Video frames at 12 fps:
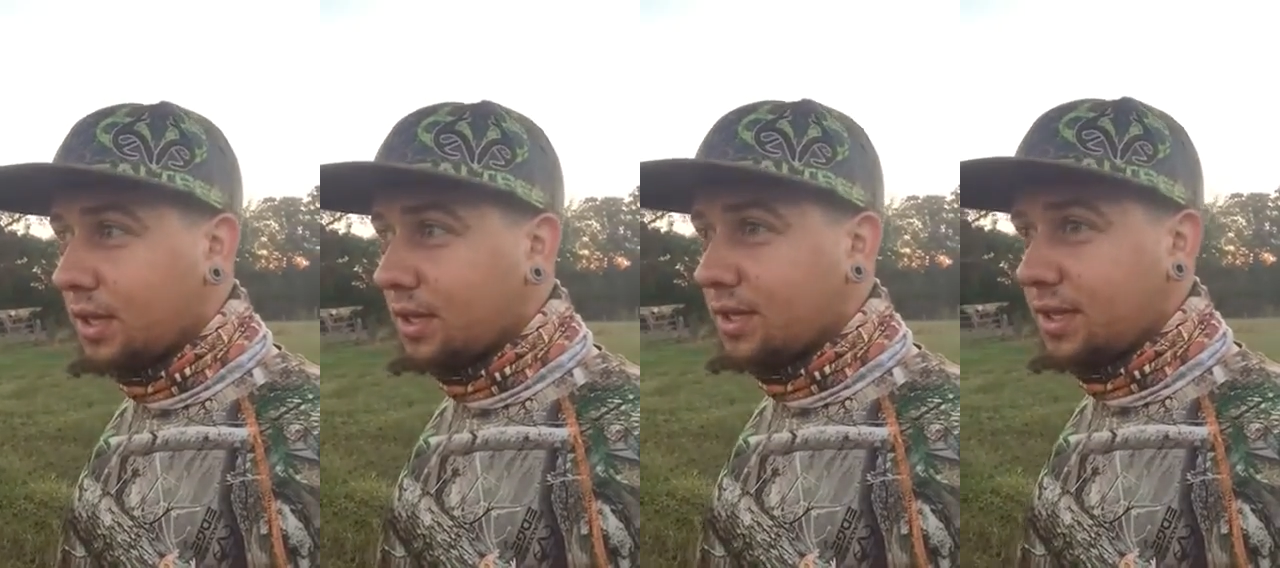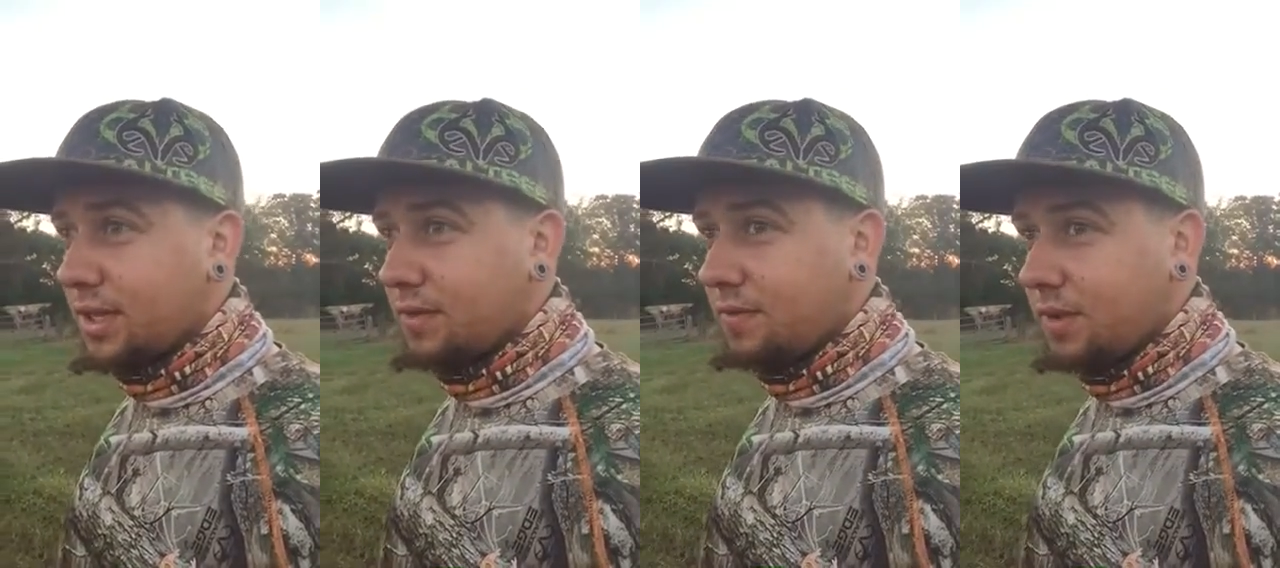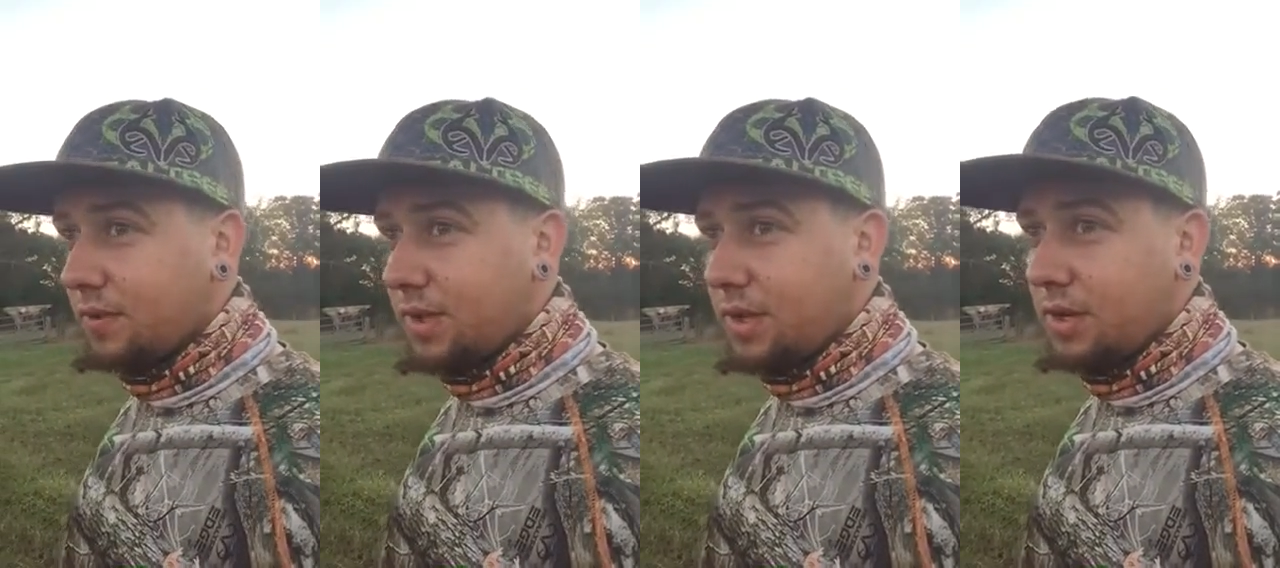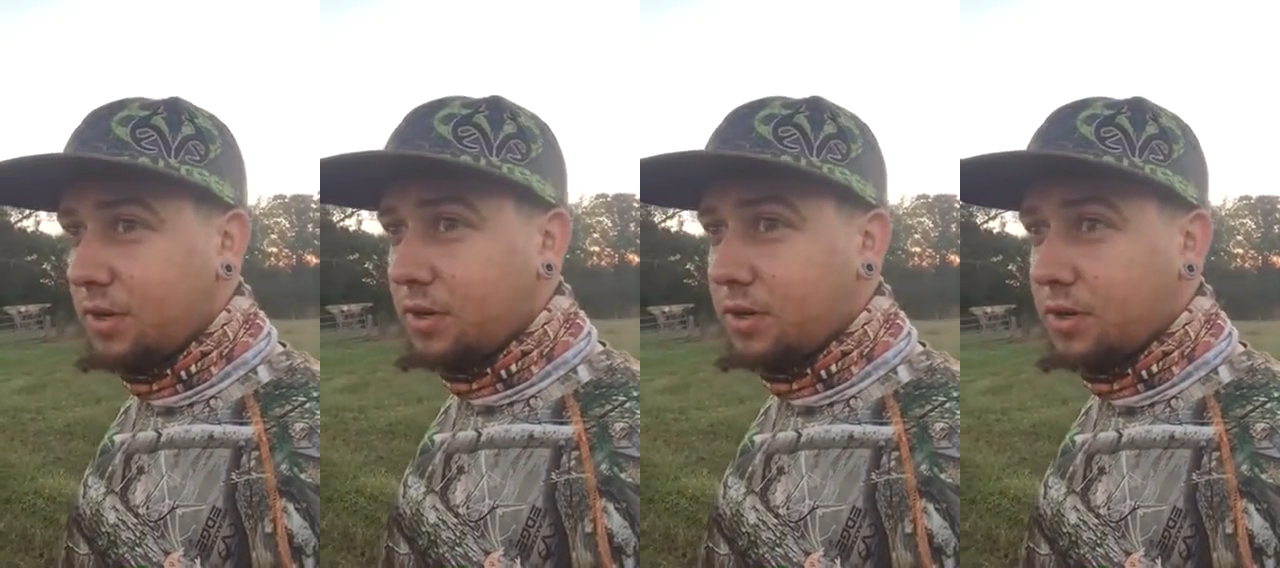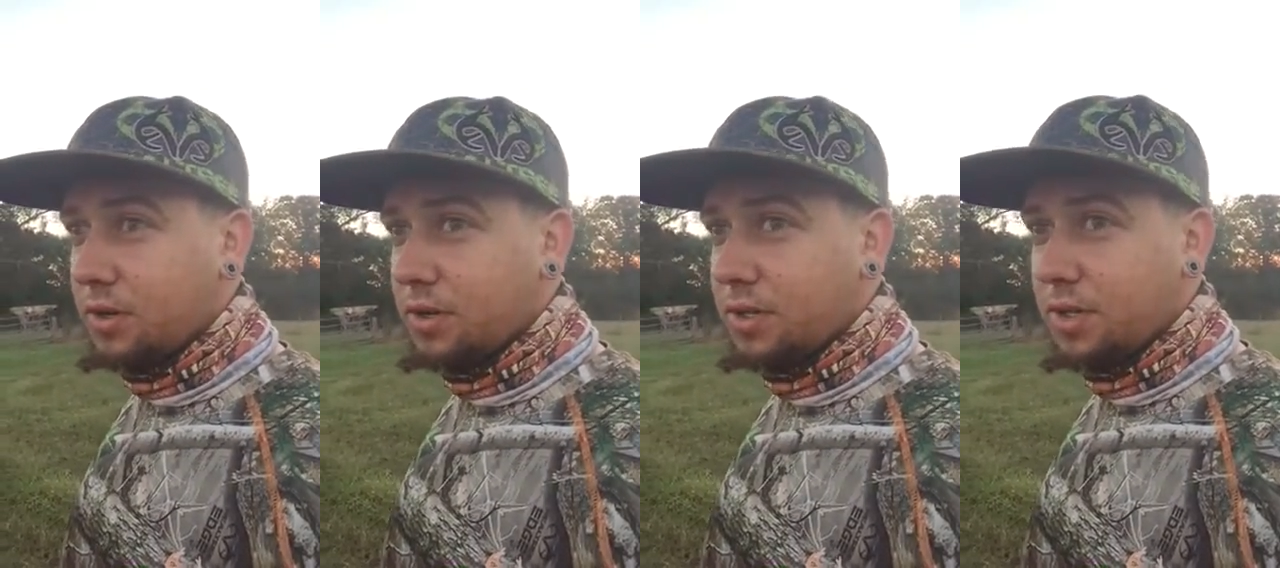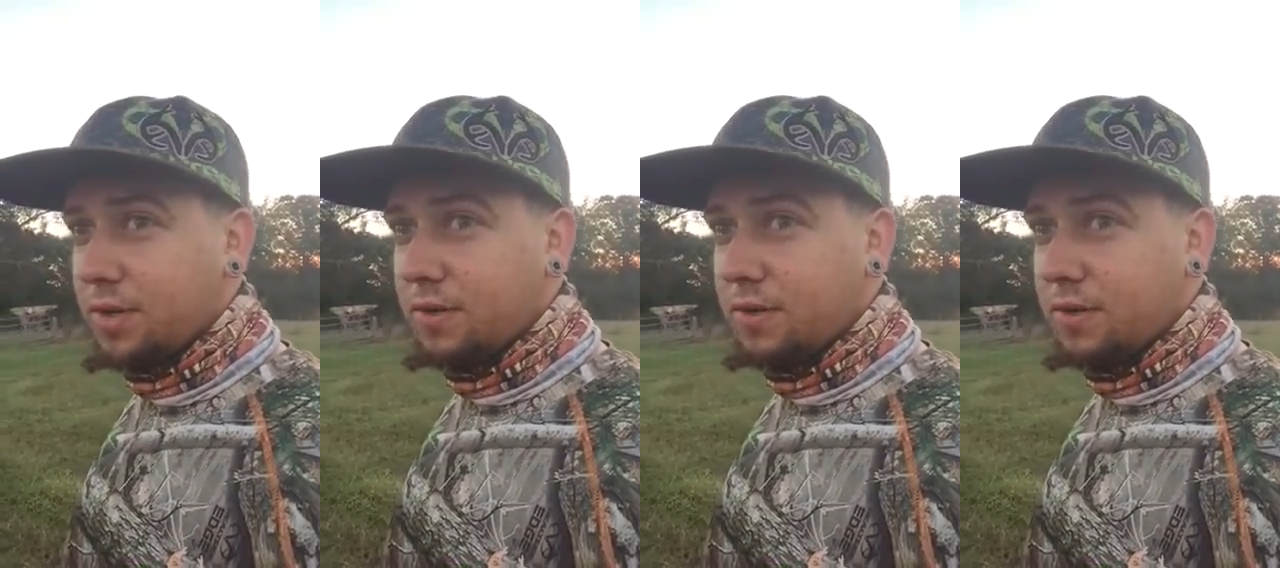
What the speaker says: Like I said, 15 yards.